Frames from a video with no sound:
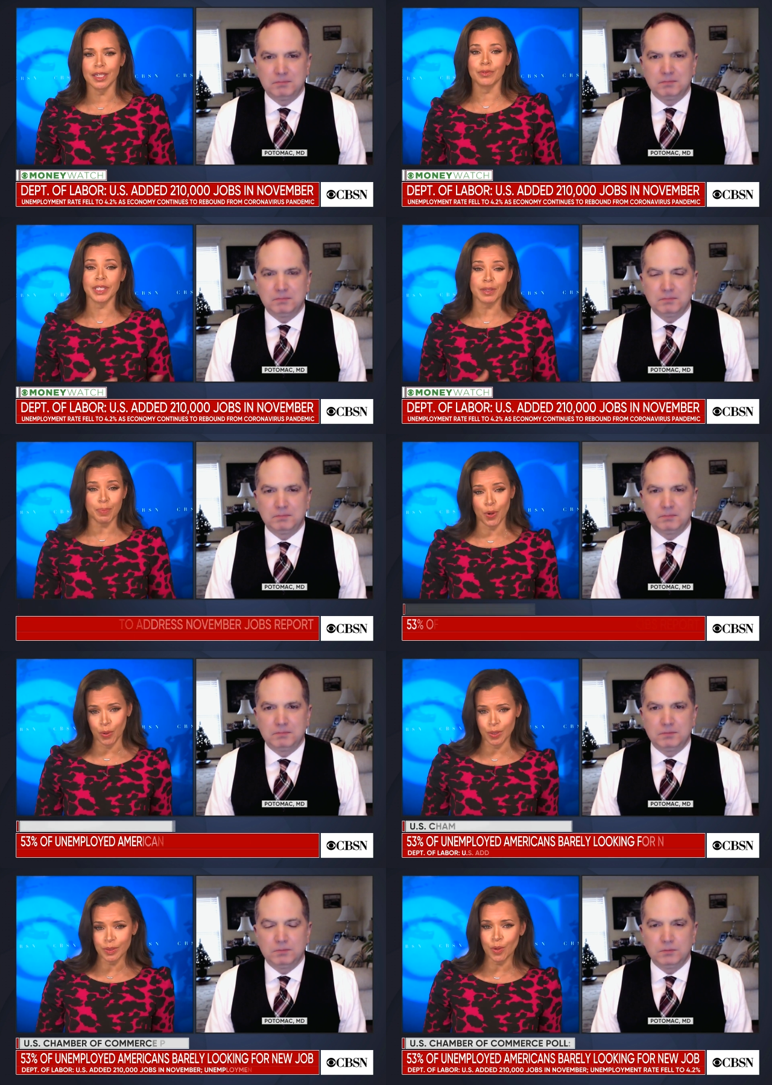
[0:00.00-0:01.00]
Speaker 1: a recent
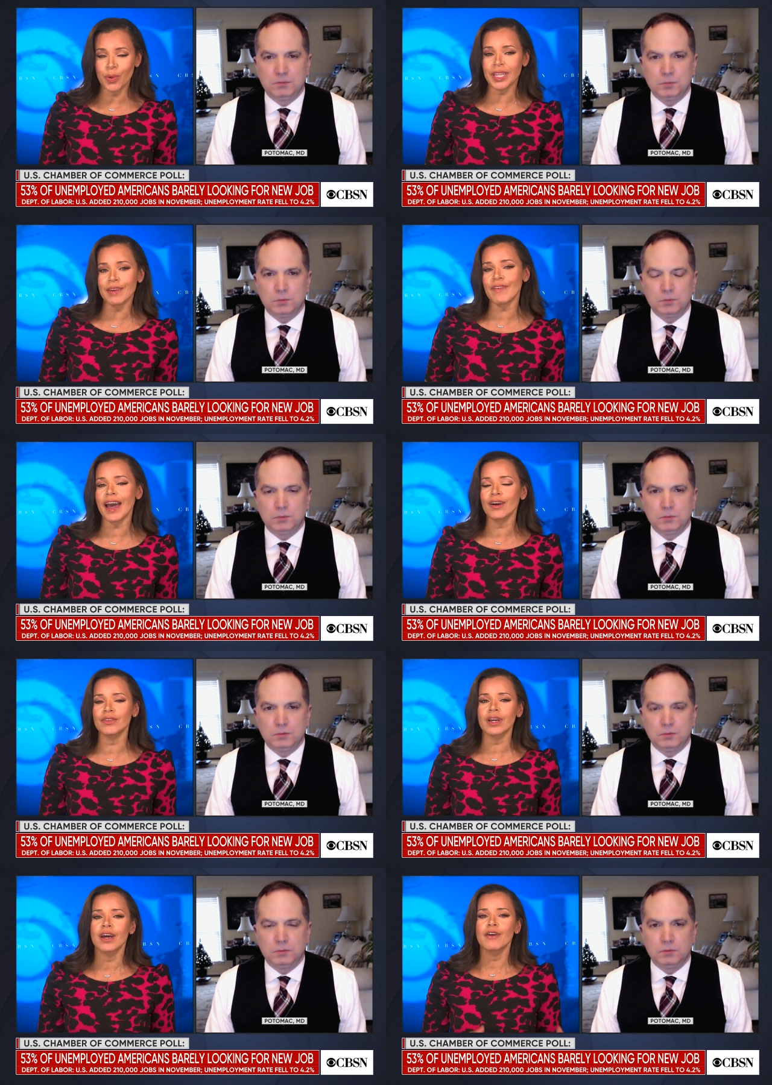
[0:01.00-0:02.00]
poll where they
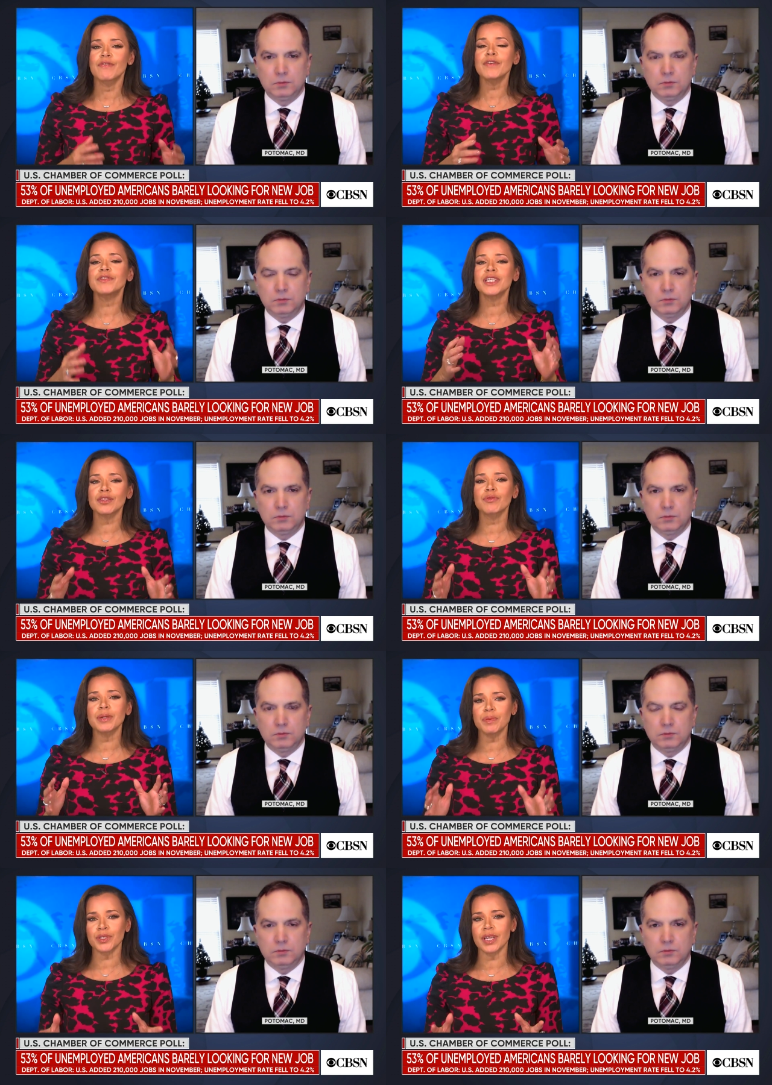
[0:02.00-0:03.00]
found
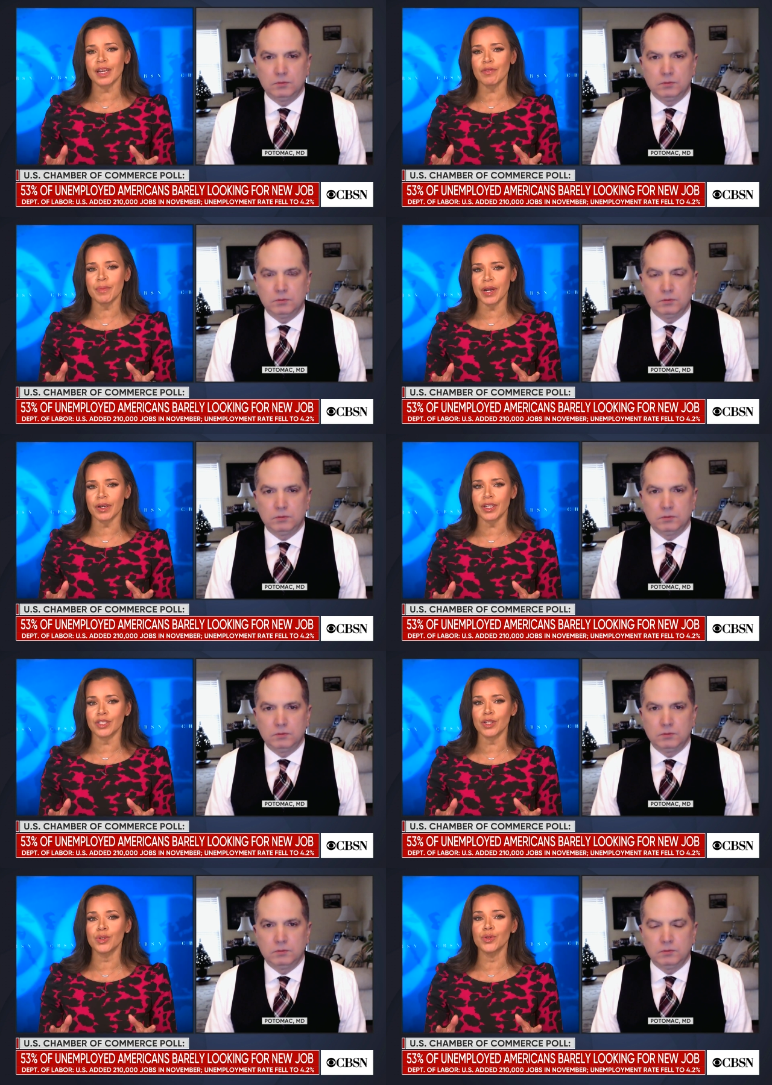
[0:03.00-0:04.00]
53% of
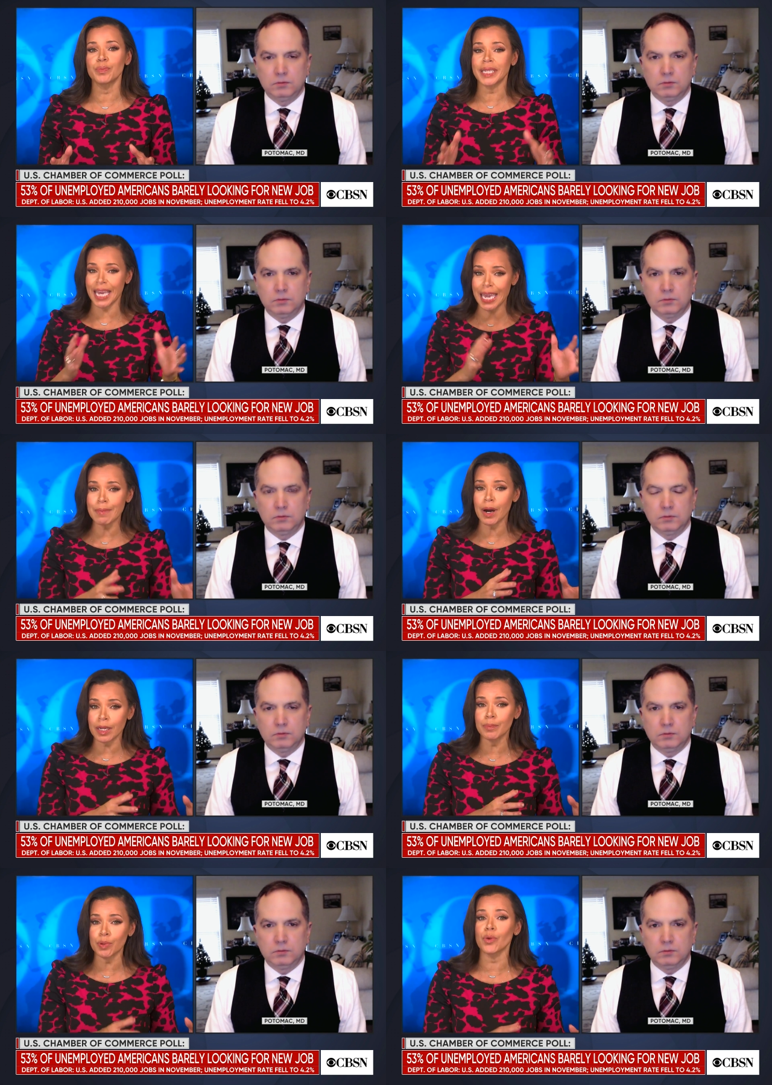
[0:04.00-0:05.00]
Americans who became
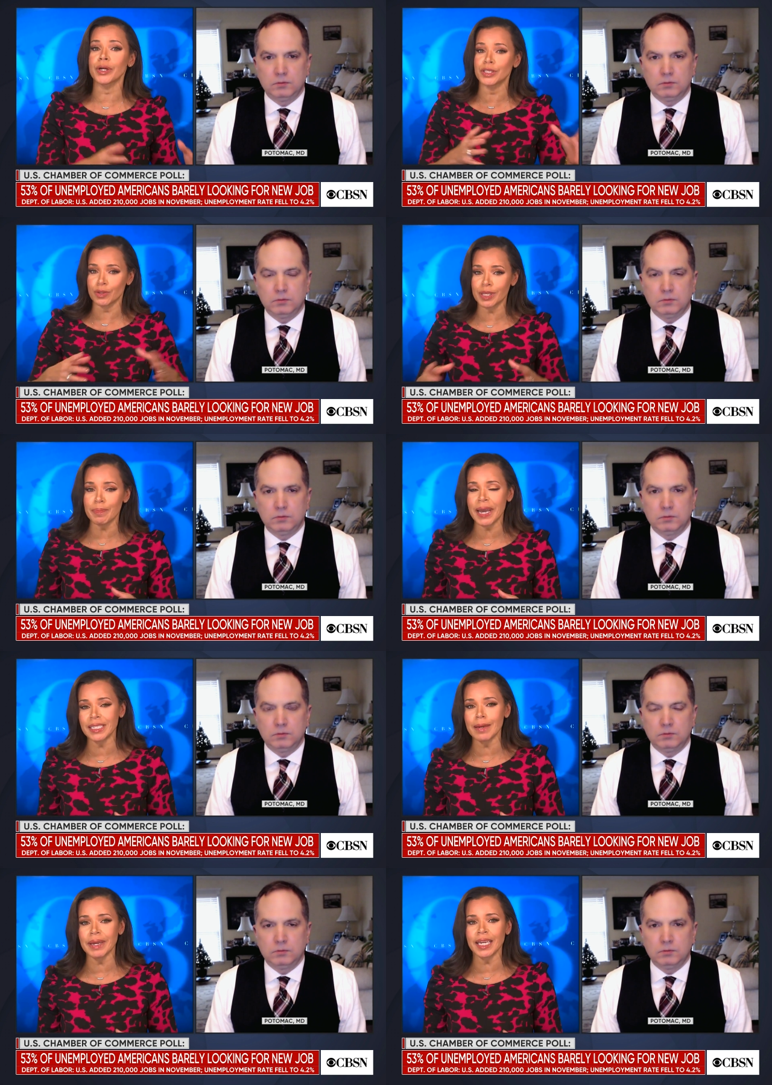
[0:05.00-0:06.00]
unemployed during the
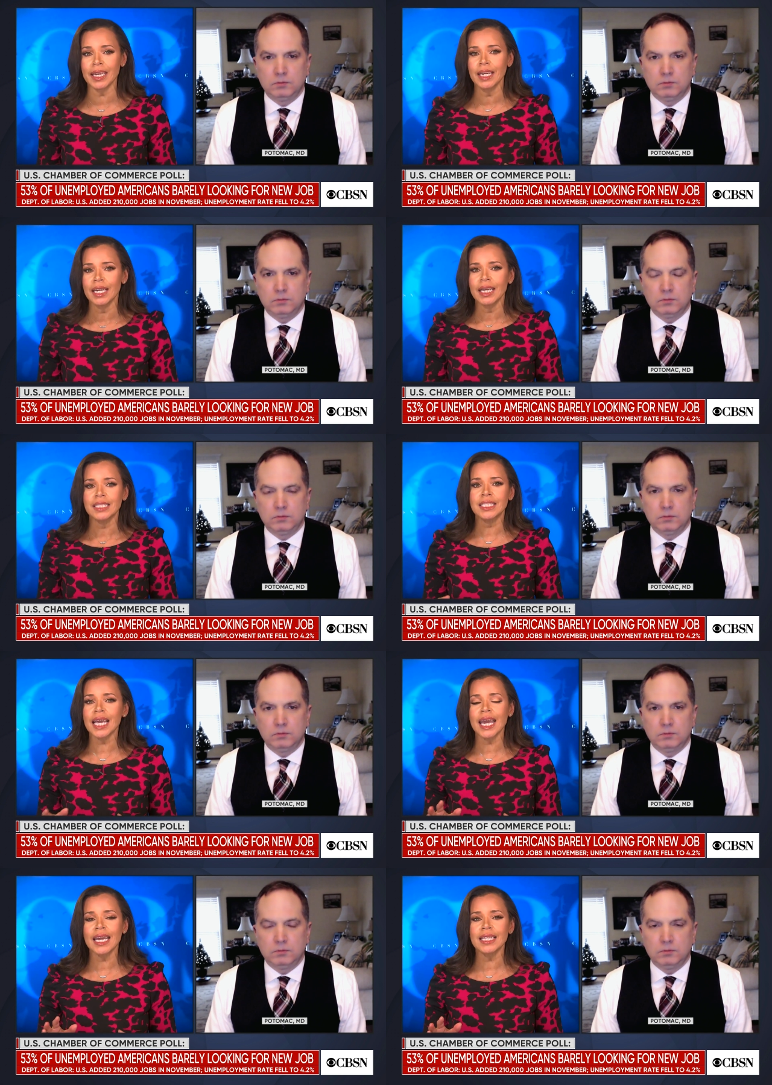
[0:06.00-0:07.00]
pandemic
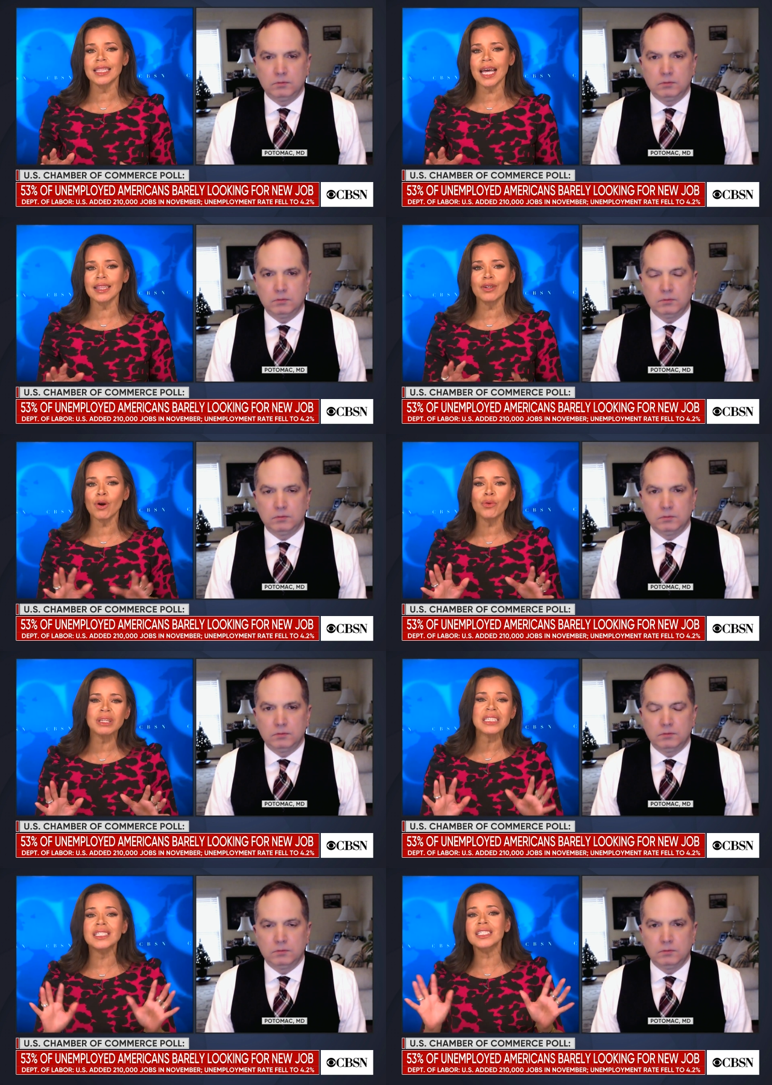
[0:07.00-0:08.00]
say that they're
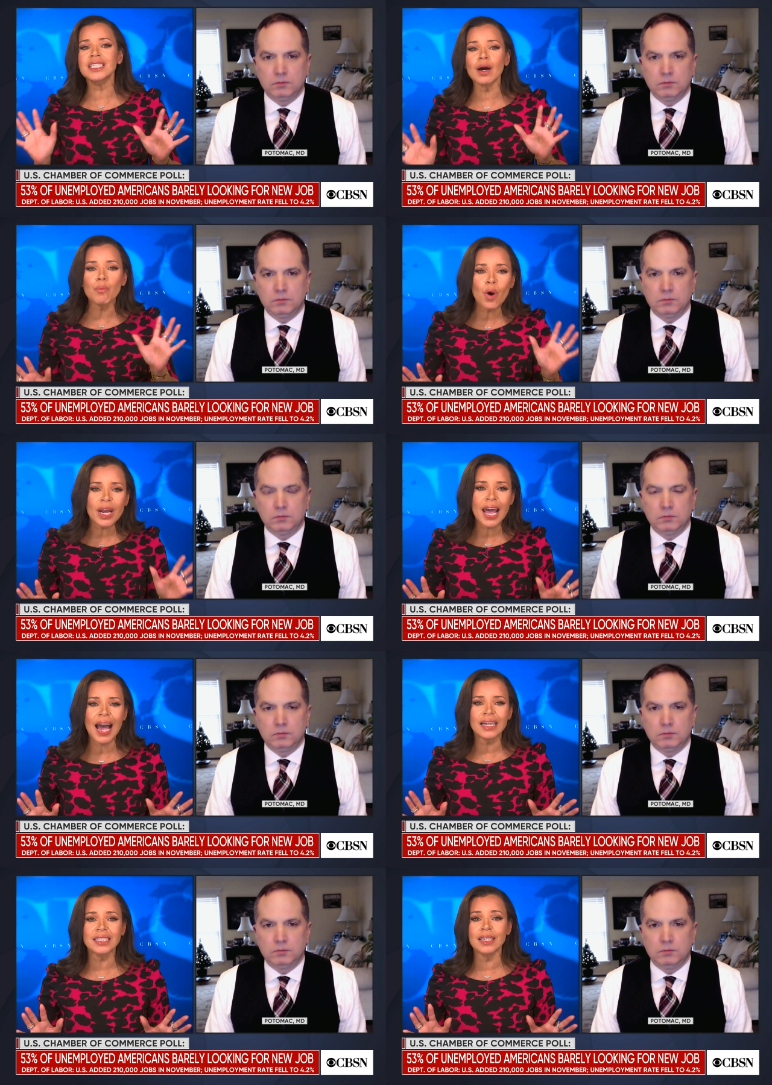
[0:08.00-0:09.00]
only somewhat
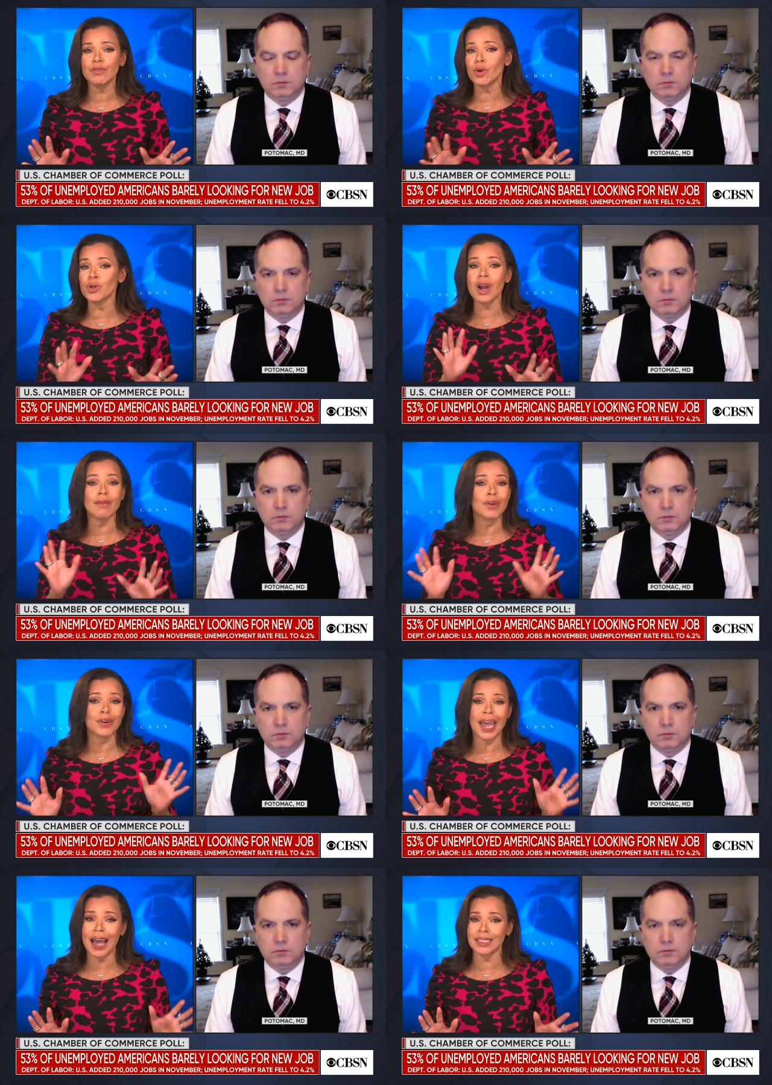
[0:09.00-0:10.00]
active or not
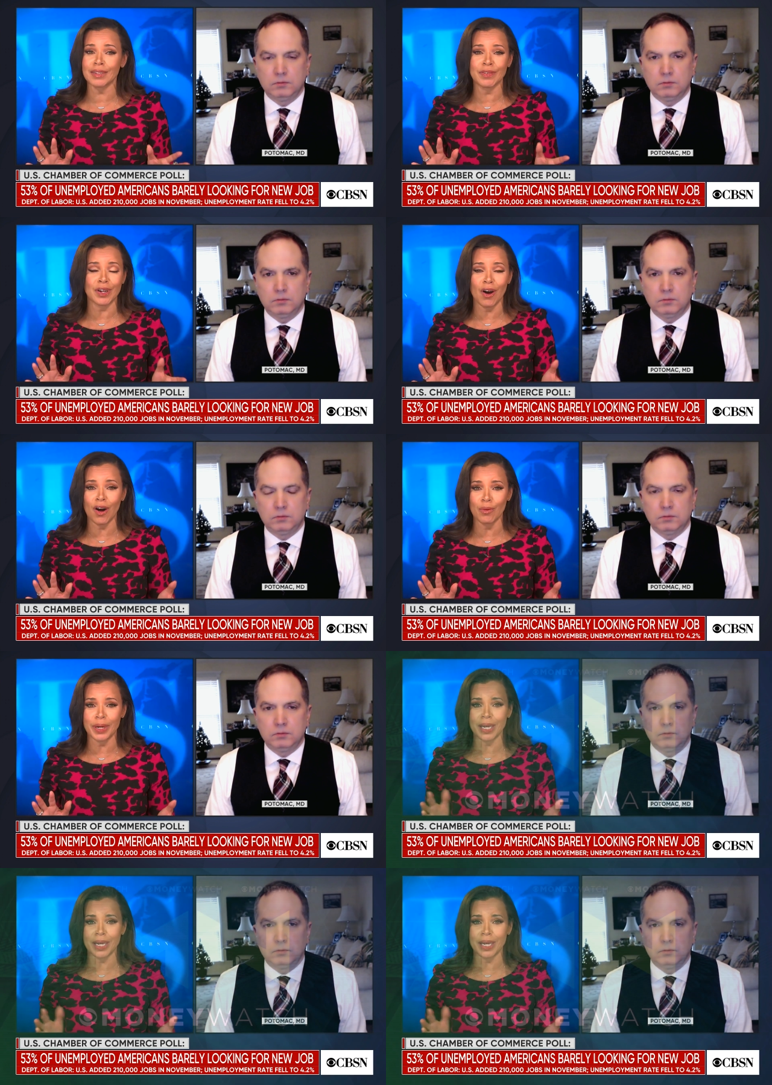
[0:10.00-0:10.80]
very active at all when